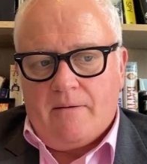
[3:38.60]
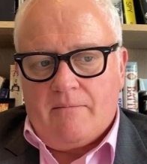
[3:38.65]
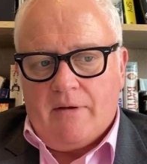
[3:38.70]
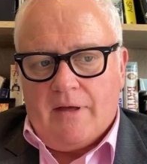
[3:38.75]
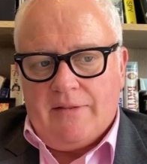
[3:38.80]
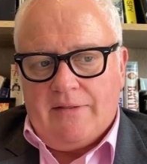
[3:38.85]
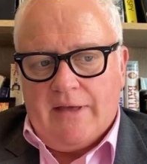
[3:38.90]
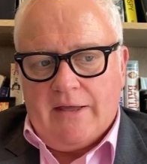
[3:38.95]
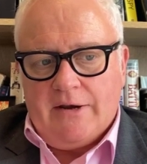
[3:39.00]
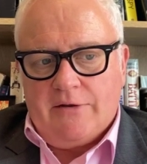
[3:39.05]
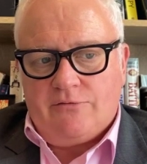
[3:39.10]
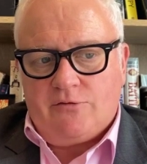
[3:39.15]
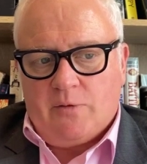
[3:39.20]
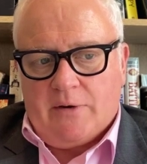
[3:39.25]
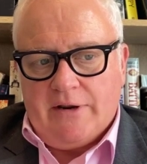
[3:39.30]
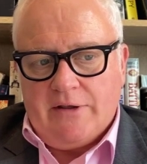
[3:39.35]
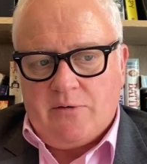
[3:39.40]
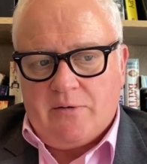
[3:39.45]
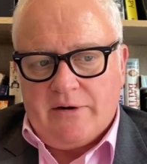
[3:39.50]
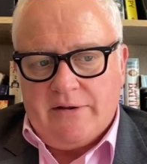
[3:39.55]
at the end of
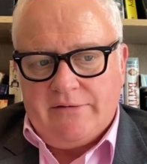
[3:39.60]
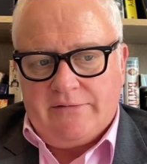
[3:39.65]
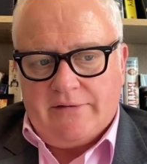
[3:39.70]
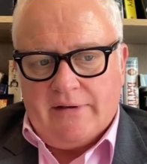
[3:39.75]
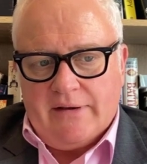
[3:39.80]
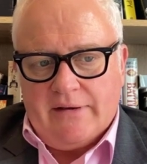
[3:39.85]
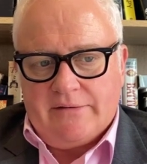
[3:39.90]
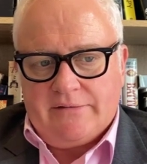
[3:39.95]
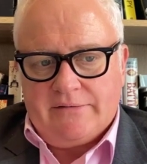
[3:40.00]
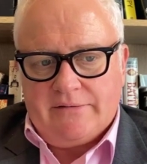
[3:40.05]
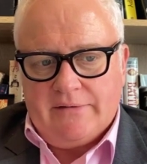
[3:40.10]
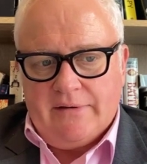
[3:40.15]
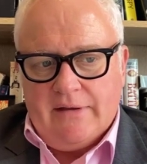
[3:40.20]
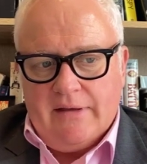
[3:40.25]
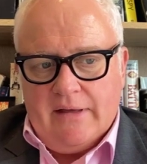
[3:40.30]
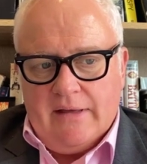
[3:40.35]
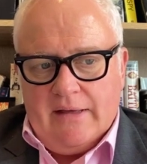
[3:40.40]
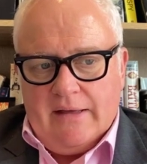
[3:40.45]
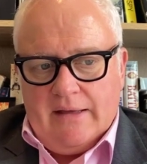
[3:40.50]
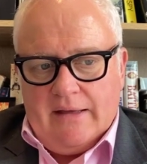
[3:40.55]
2026.
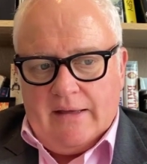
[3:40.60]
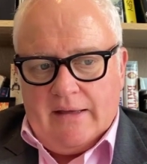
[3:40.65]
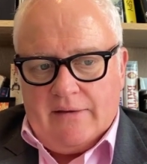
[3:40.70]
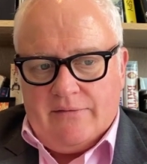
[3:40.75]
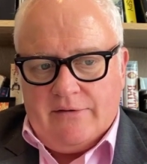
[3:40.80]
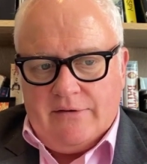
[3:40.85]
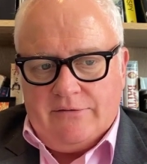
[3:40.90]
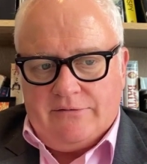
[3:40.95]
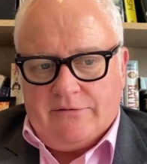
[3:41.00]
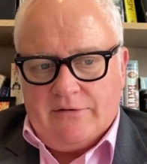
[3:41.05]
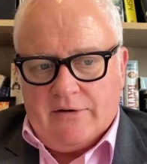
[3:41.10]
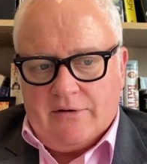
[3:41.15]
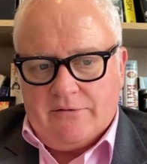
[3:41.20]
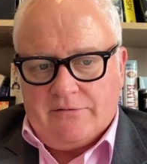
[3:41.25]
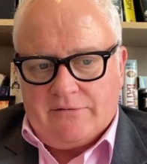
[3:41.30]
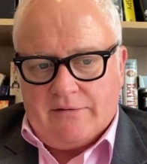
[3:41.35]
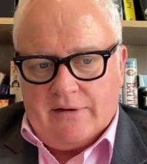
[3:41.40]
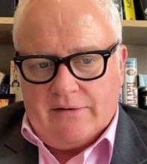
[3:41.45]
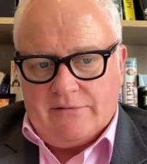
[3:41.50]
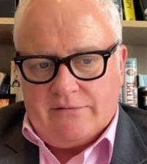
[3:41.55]
In these
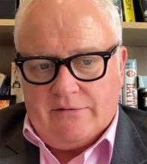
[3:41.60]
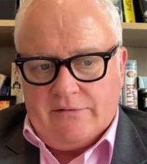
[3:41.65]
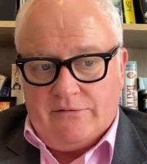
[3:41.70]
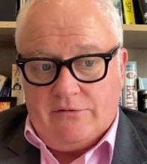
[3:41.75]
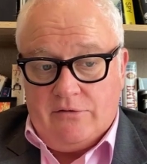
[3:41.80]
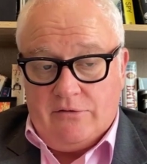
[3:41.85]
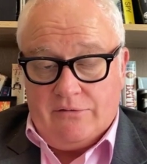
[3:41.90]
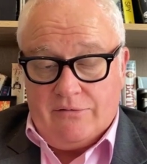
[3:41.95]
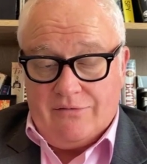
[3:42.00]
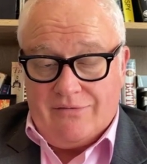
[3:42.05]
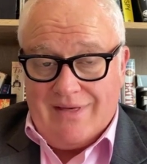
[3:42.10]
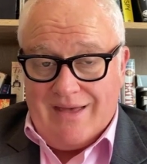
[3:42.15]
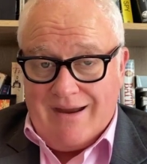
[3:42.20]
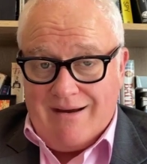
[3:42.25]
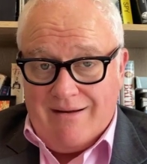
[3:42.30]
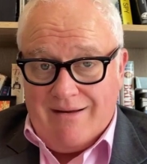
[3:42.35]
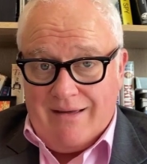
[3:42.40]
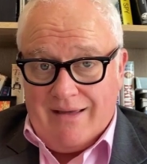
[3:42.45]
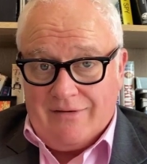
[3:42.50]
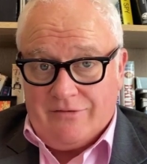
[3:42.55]
circumstances, using
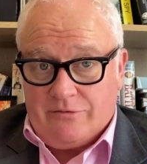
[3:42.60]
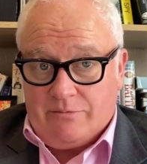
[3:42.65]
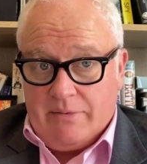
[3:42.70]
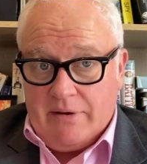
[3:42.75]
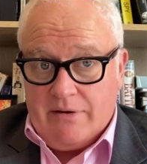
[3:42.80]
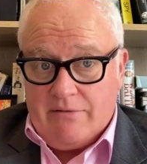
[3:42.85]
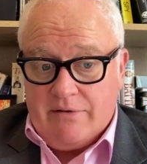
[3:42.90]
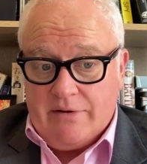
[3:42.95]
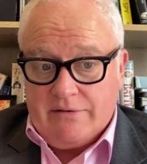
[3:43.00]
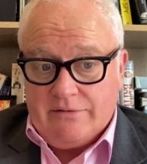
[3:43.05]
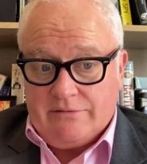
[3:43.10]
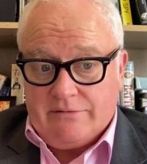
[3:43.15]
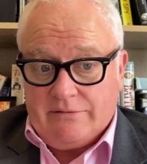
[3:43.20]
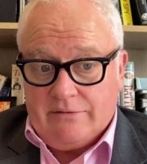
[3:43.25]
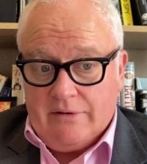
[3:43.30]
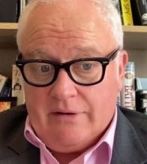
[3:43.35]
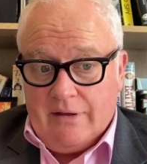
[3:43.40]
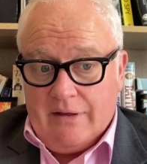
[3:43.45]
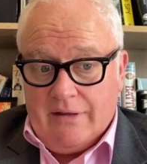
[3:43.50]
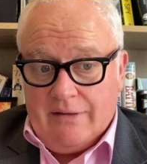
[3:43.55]
their experience,
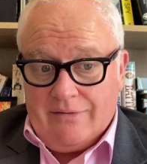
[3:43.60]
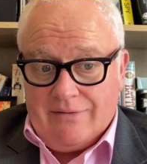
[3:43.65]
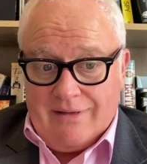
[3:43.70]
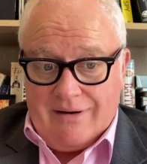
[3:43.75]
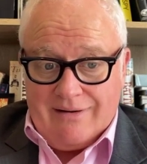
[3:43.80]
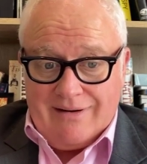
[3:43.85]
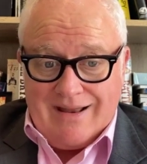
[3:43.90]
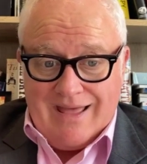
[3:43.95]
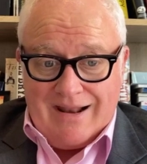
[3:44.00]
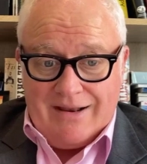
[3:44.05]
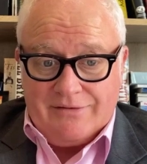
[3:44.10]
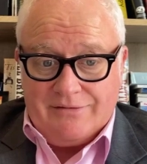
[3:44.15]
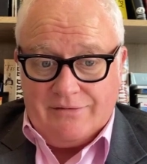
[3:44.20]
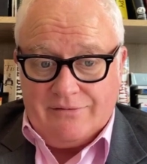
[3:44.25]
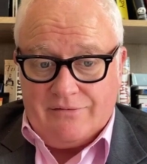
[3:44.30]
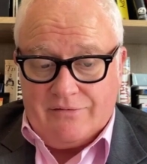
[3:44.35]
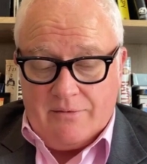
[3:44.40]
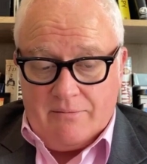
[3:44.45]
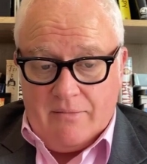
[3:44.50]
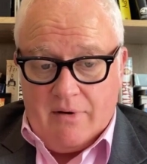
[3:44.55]
their analysis
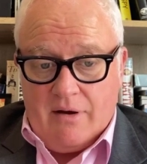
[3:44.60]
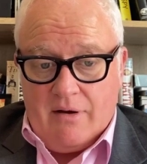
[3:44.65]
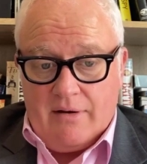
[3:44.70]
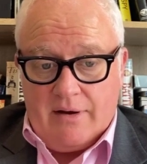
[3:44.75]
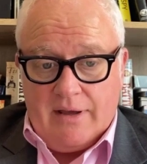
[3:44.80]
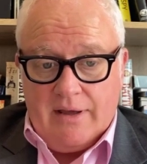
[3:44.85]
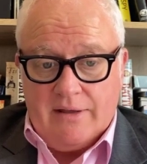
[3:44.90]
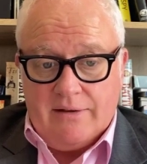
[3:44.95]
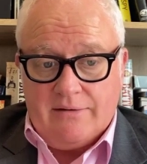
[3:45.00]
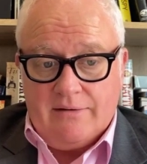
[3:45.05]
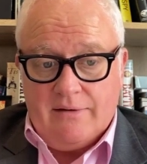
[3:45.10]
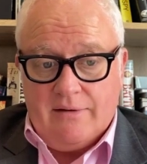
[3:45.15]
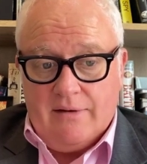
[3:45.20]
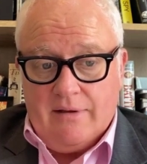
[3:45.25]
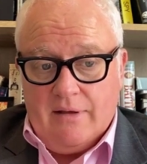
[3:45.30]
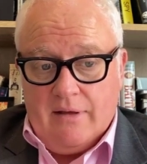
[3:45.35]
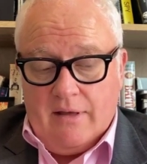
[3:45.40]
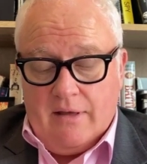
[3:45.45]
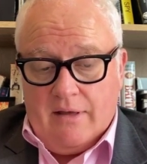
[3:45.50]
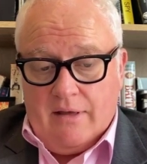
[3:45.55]
of the market,
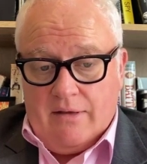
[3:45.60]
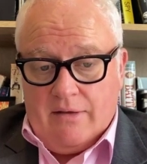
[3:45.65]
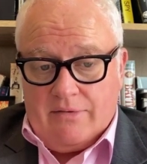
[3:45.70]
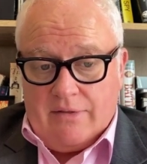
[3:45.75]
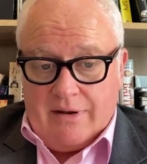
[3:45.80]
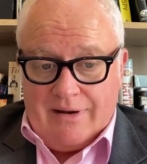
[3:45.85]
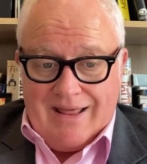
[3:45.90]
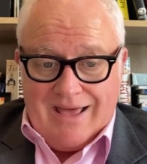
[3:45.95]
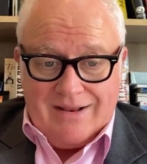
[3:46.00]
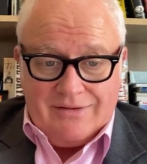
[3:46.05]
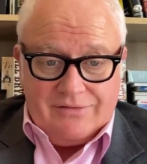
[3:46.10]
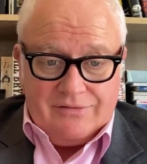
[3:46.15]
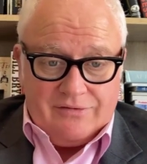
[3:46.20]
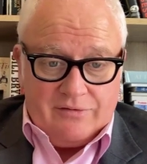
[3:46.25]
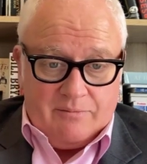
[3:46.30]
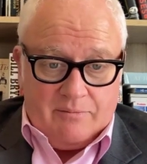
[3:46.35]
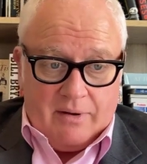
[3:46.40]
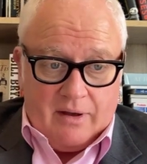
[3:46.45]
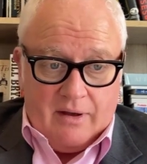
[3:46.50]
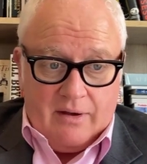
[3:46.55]
their analysis
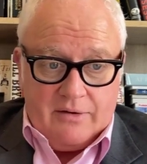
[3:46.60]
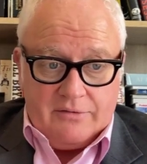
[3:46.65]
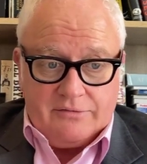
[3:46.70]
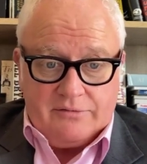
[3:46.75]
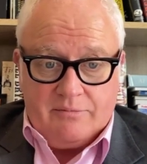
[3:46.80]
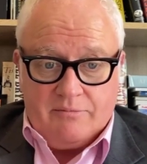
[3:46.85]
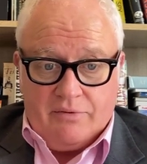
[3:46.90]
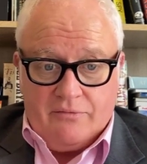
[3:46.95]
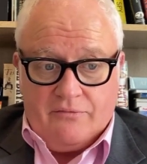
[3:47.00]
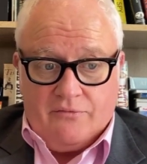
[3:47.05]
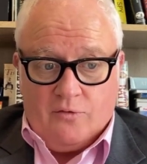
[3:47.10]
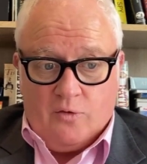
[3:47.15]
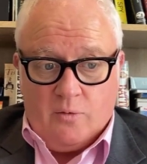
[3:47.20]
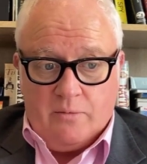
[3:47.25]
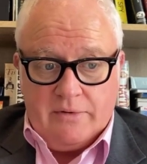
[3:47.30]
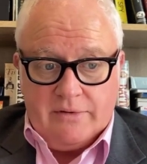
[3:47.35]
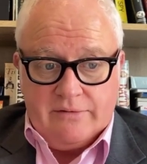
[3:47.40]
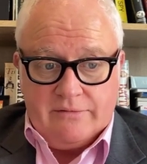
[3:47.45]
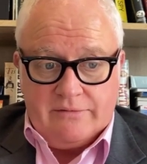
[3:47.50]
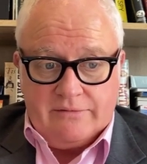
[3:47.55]
of past
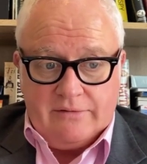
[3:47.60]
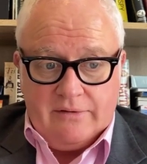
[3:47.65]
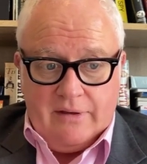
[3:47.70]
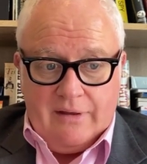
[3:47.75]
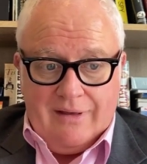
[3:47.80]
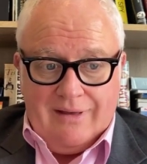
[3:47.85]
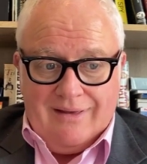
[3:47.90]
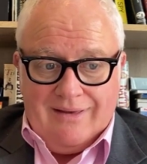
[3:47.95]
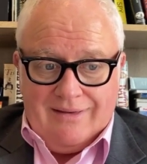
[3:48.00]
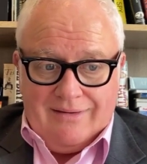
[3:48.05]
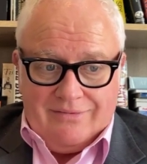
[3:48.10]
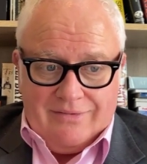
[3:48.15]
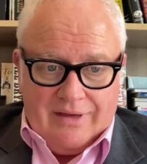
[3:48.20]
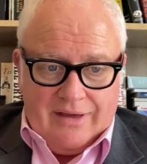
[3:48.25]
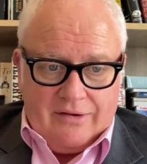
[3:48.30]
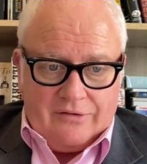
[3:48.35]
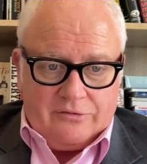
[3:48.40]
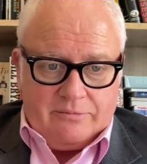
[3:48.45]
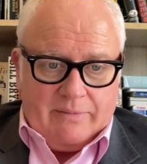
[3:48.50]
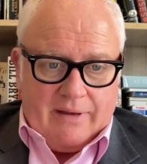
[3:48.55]
performance, they
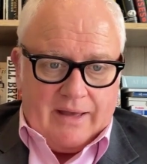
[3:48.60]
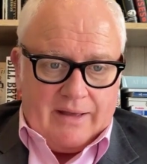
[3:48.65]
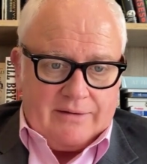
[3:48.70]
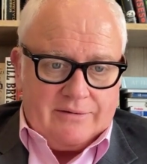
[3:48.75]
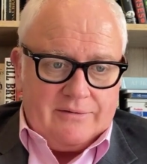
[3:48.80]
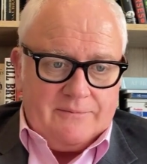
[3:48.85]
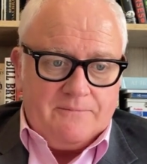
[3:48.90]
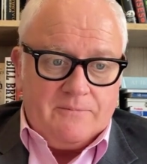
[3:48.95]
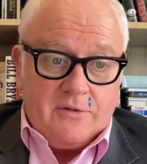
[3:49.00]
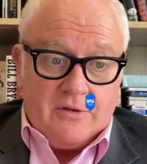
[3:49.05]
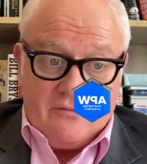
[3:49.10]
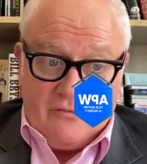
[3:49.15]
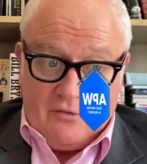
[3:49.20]
expect the